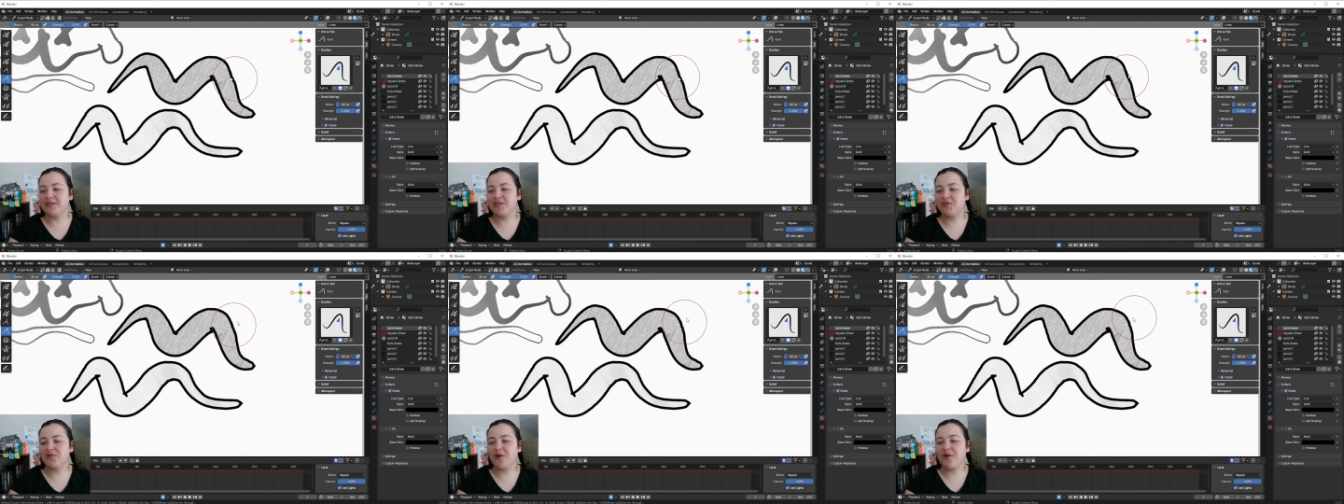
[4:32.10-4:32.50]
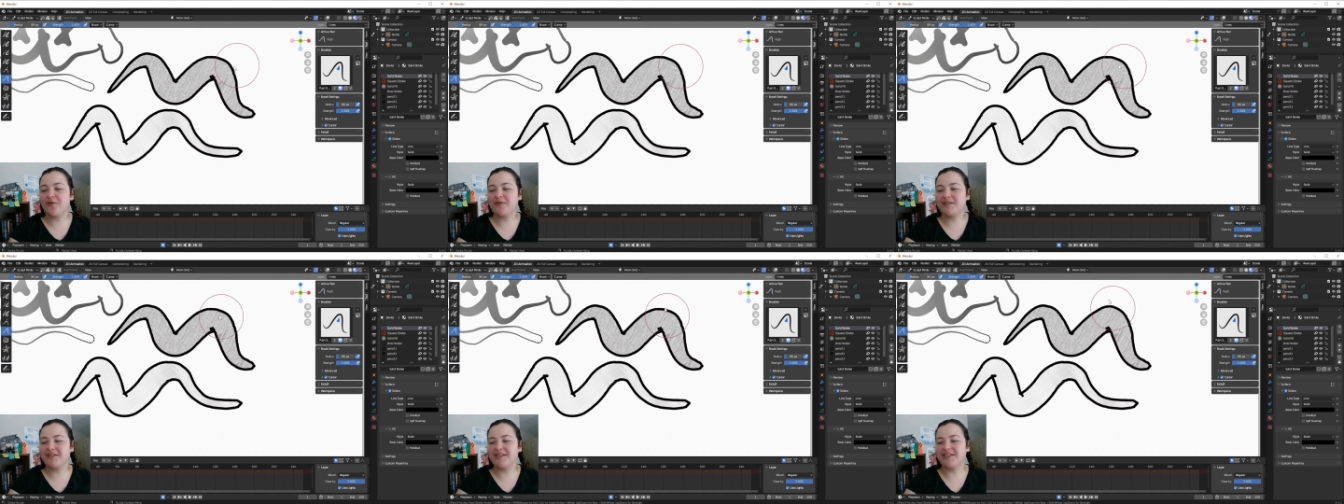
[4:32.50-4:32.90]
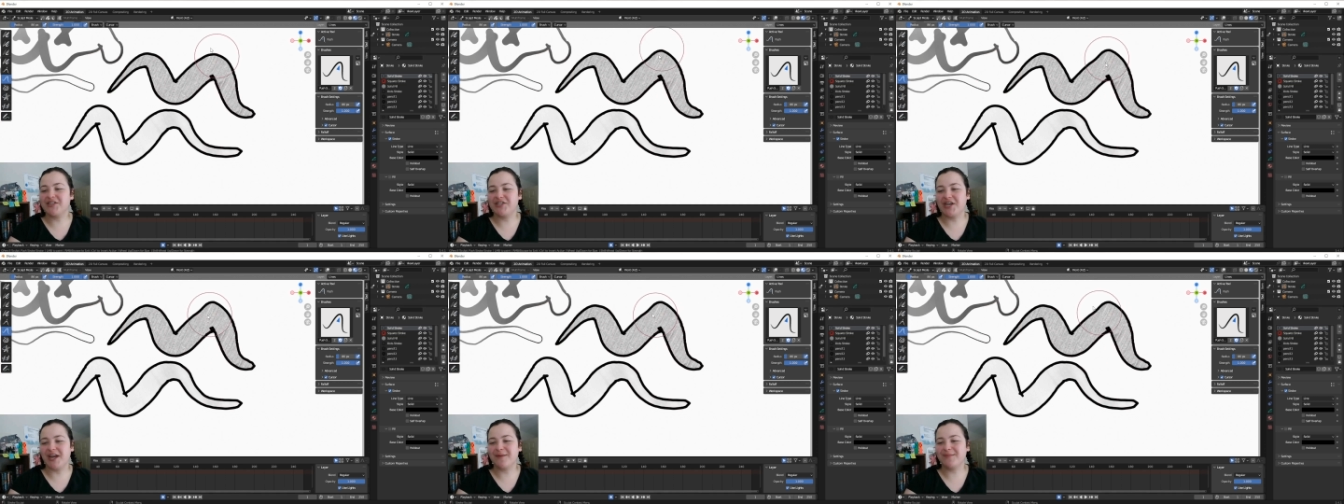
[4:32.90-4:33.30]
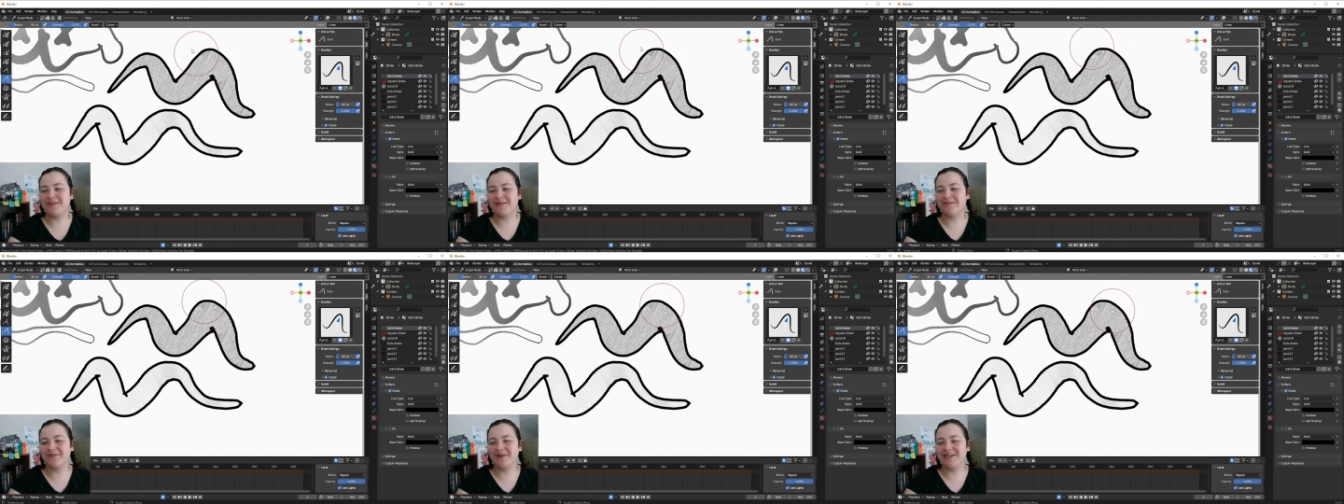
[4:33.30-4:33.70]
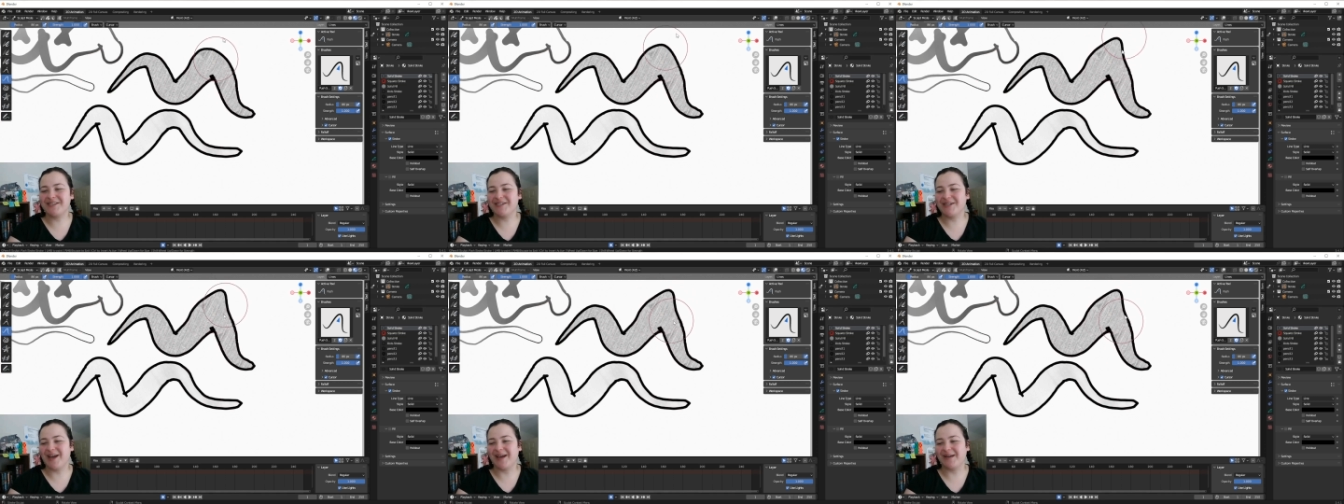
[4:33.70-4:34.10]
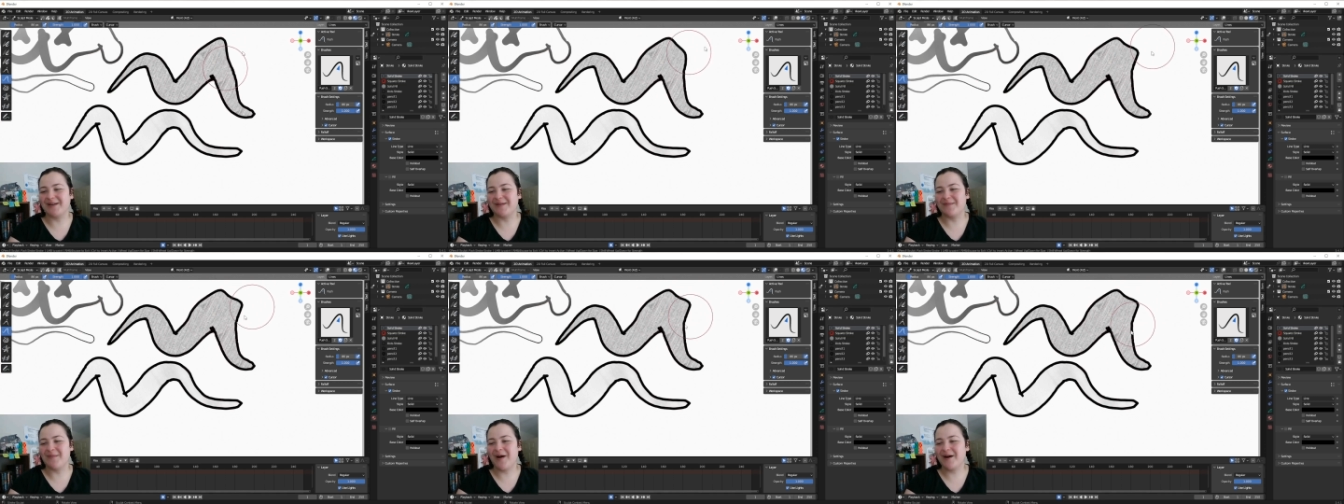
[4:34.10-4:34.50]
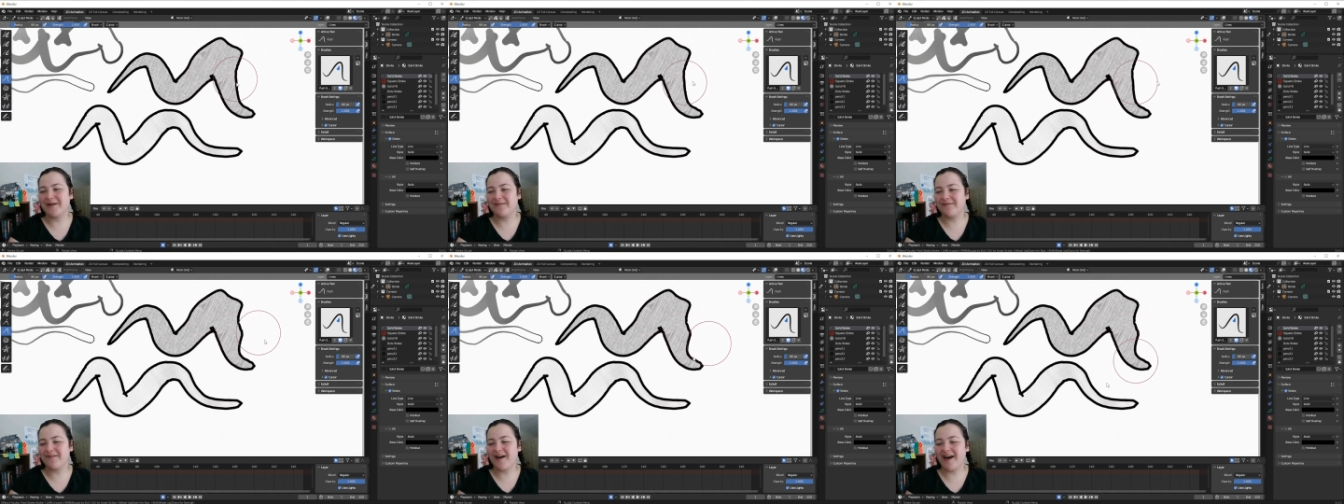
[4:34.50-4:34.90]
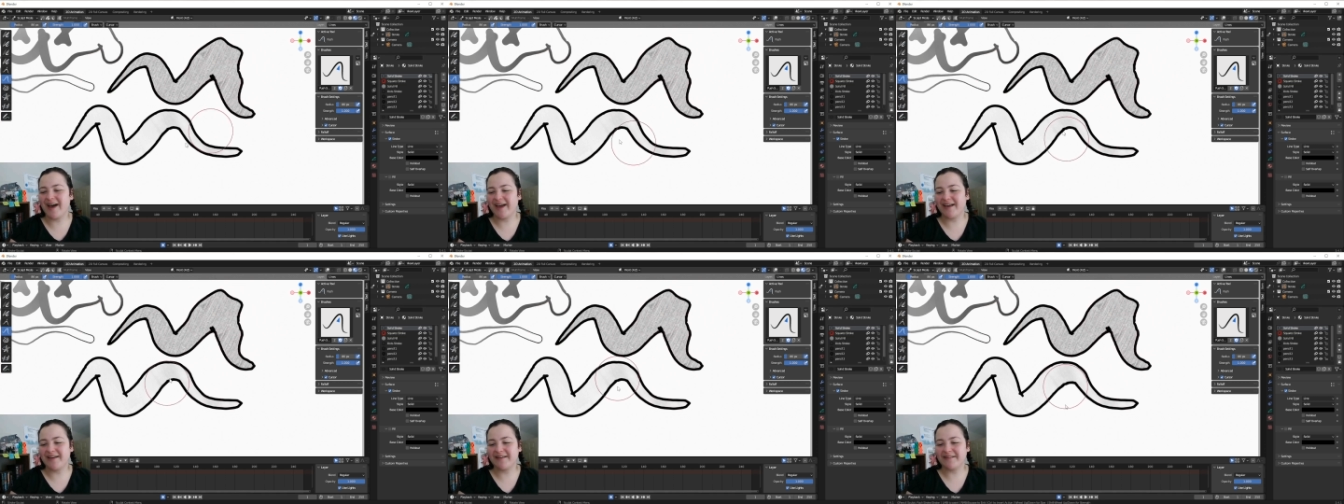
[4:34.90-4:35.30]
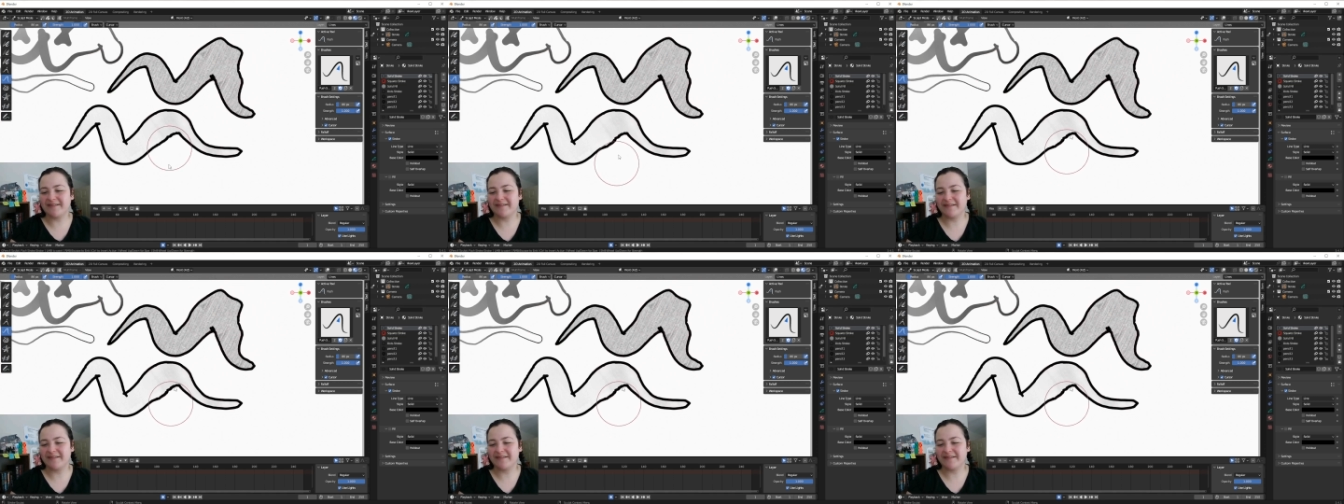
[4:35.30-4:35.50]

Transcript: strokes, the shapes of which I can modify.